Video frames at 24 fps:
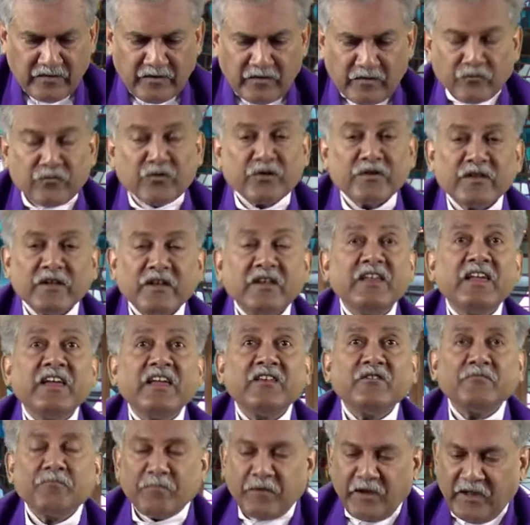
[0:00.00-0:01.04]
For the
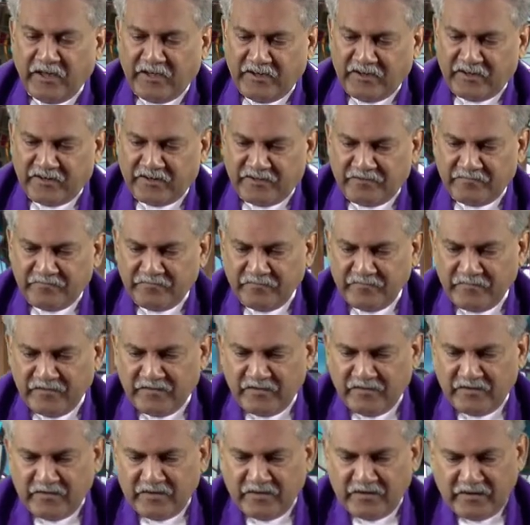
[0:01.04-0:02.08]
lead player,
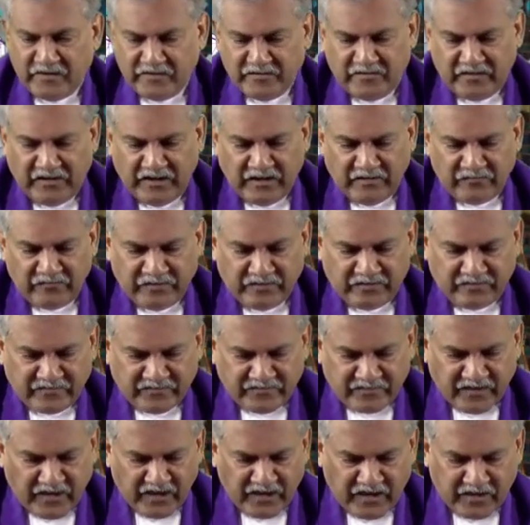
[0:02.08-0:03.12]
a David
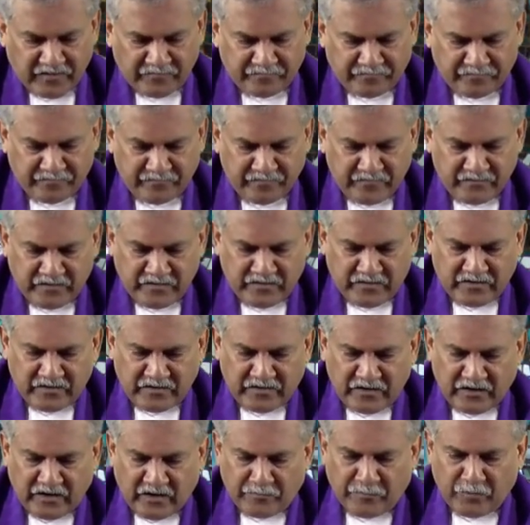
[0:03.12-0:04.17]
psalm,
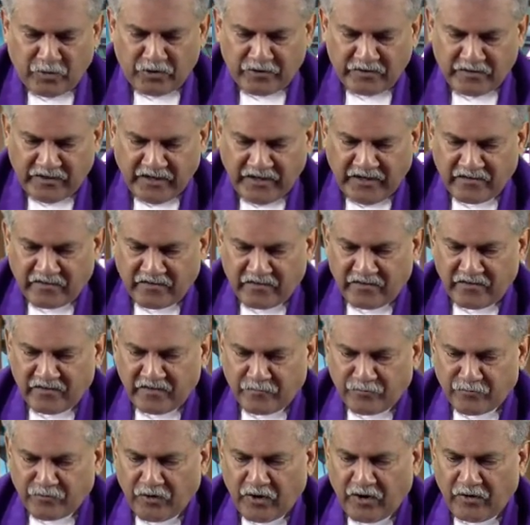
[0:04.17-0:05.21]
upon Nathan the
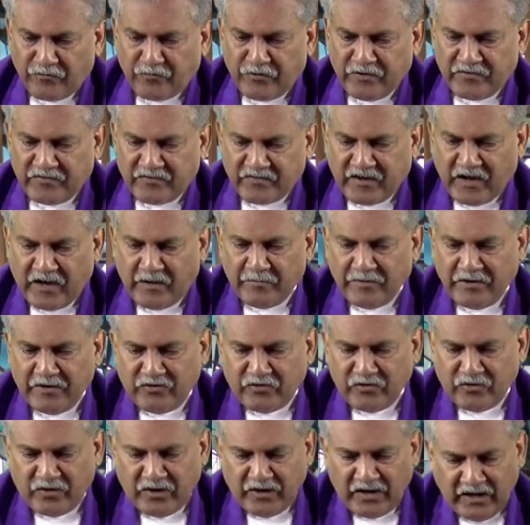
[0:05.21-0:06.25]
prophet's coming
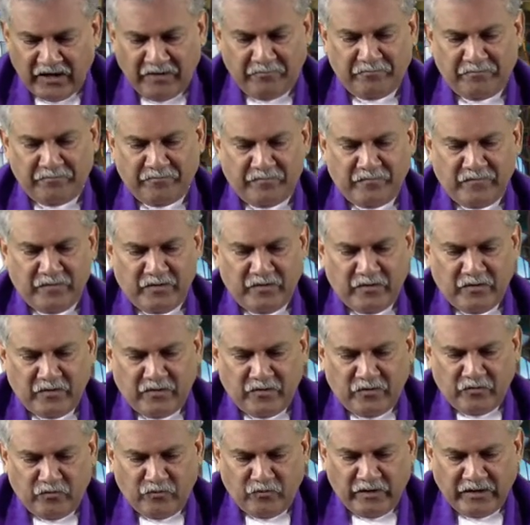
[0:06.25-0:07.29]
to him
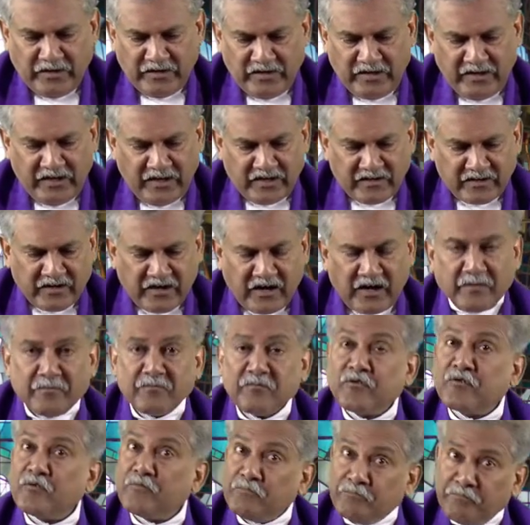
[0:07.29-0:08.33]
when he had come
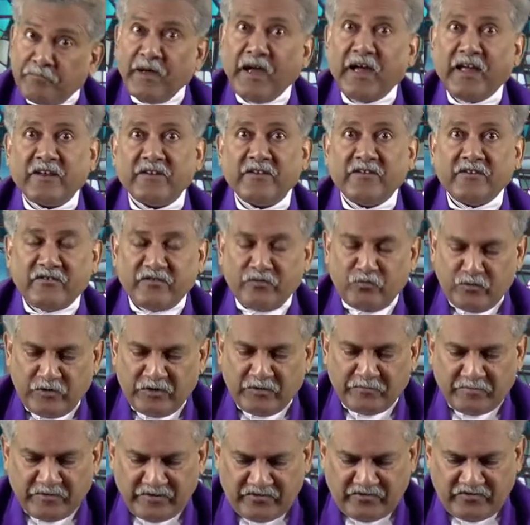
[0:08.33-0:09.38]
to bed
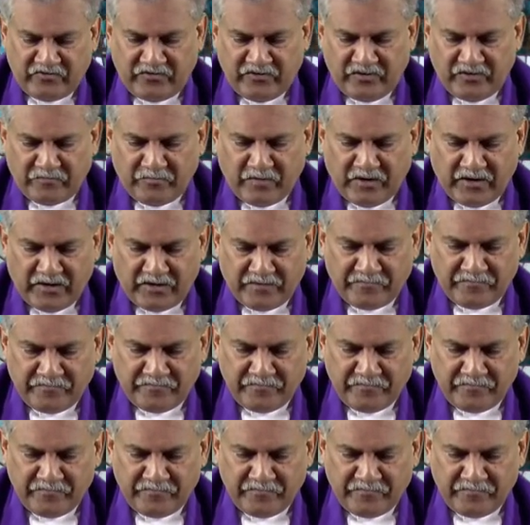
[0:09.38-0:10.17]
with Bathsheba.